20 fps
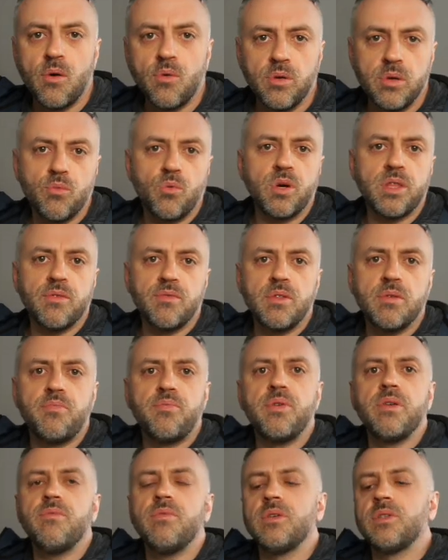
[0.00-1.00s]
in one of the
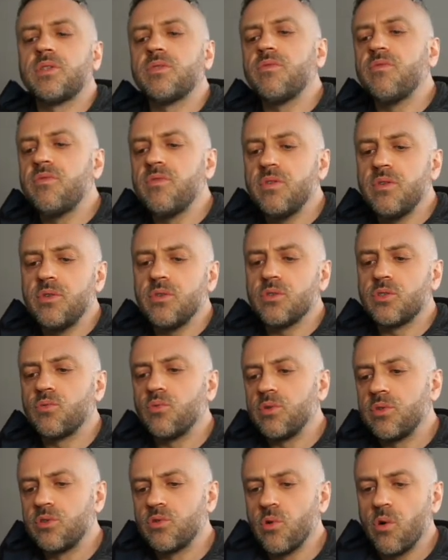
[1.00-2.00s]
previous videos,
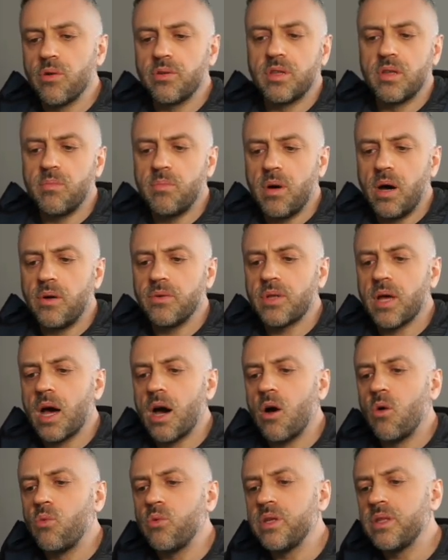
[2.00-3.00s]
we talked about
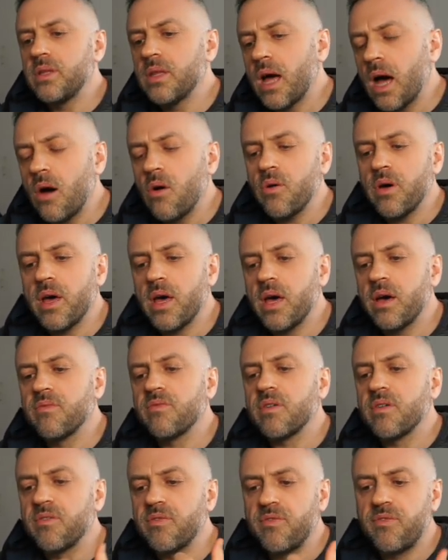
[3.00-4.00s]
how we now have
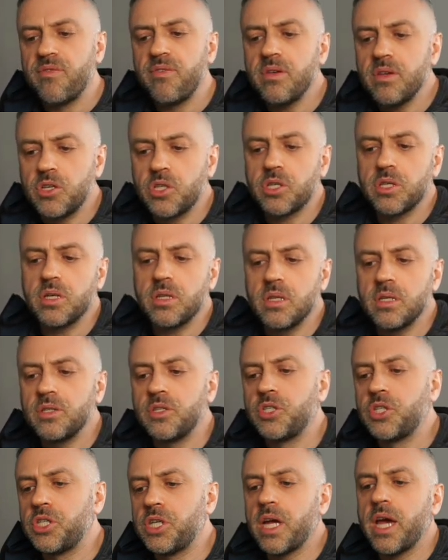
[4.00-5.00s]
official
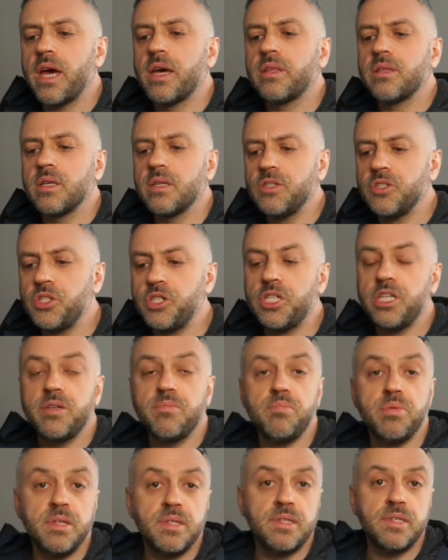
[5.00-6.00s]

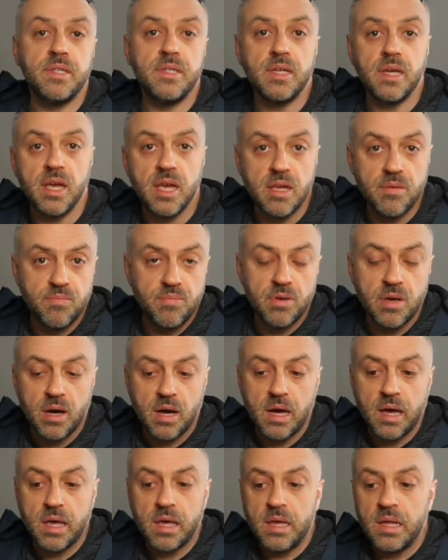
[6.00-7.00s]
ChatGPT
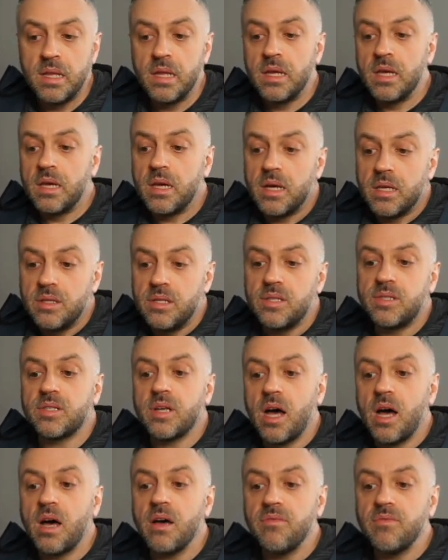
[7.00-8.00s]
API. And this
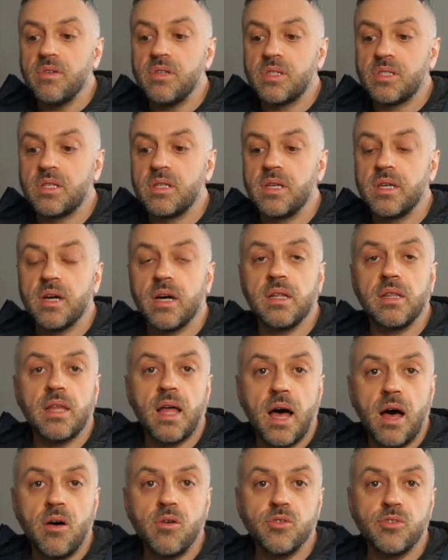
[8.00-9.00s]
obviously
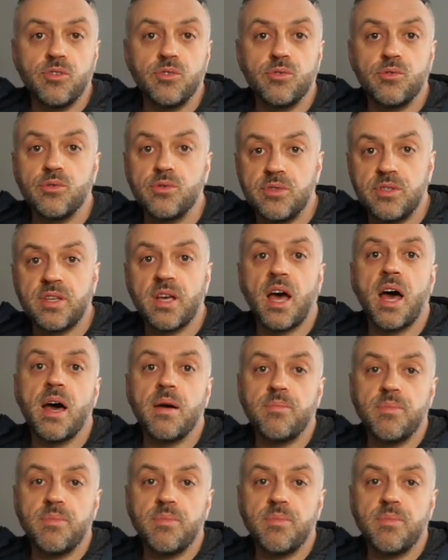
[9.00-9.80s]
allows you to tap